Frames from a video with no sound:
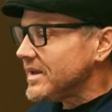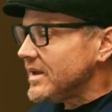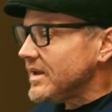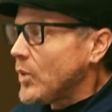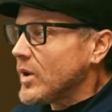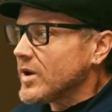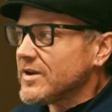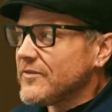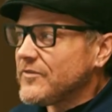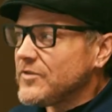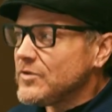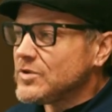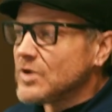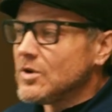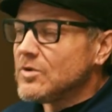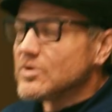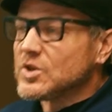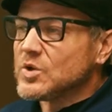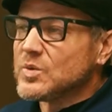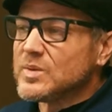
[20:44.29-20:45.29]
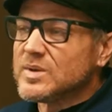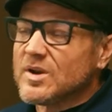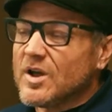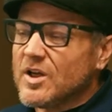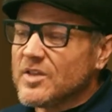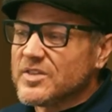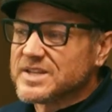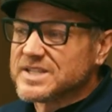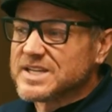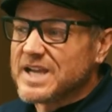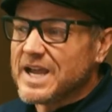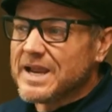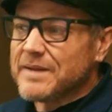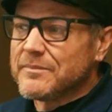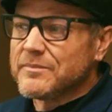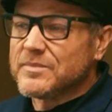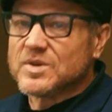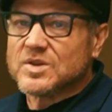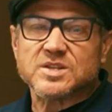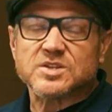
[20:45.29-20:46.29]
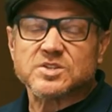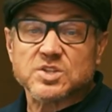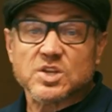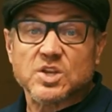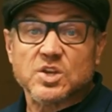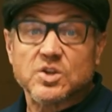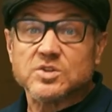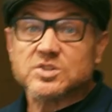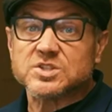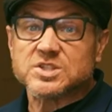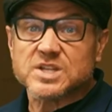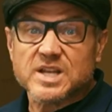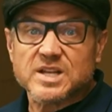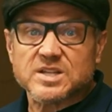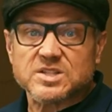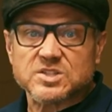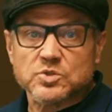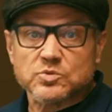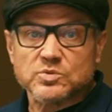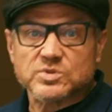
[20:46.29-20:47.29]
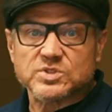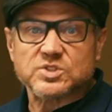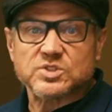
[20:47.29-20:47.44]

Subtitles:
where if you don't do it all the time, there's a good chance you will